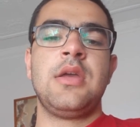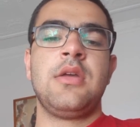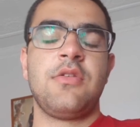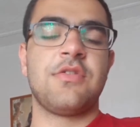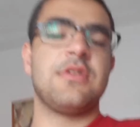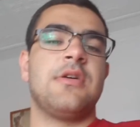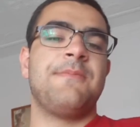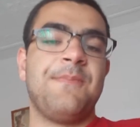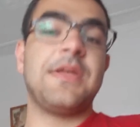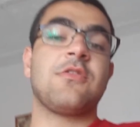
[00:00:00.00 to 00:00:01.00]
So
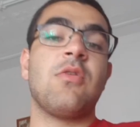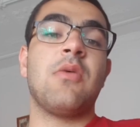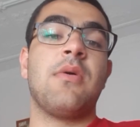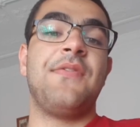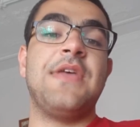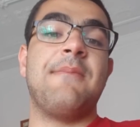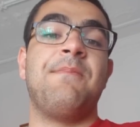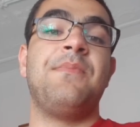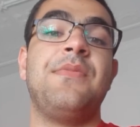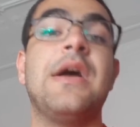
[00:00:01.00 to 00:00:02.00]
that's why I want them.
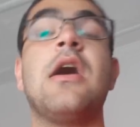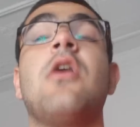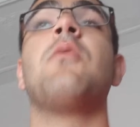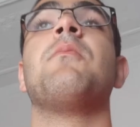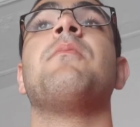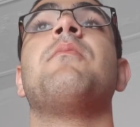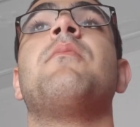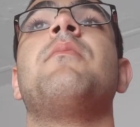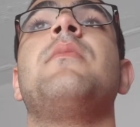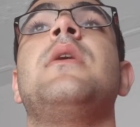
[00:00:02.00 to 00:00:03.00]
Now,
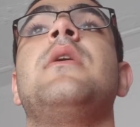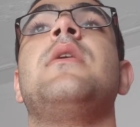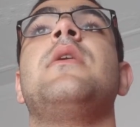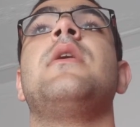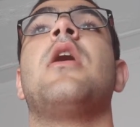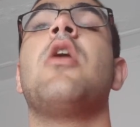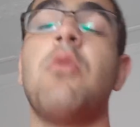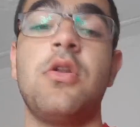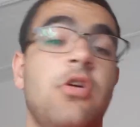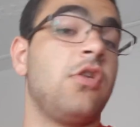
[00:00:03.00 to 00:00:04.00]
I
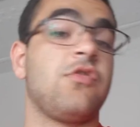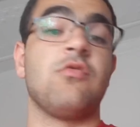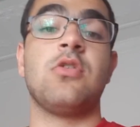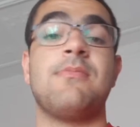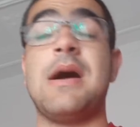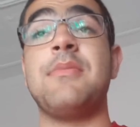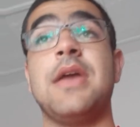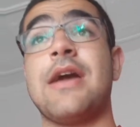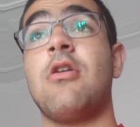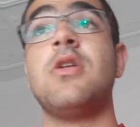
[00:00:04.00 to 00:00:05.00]
want Ozil and
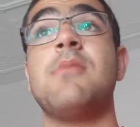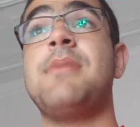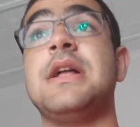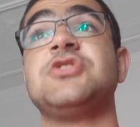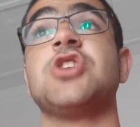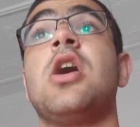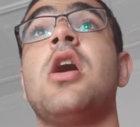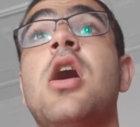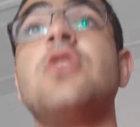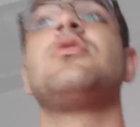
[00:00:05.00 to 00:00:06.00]
Aubameyang on the bench
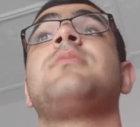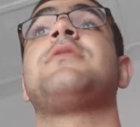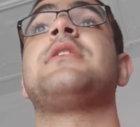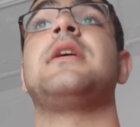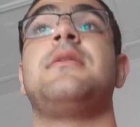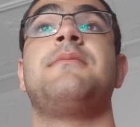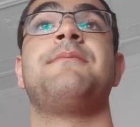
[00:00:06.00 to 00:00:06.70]
100%.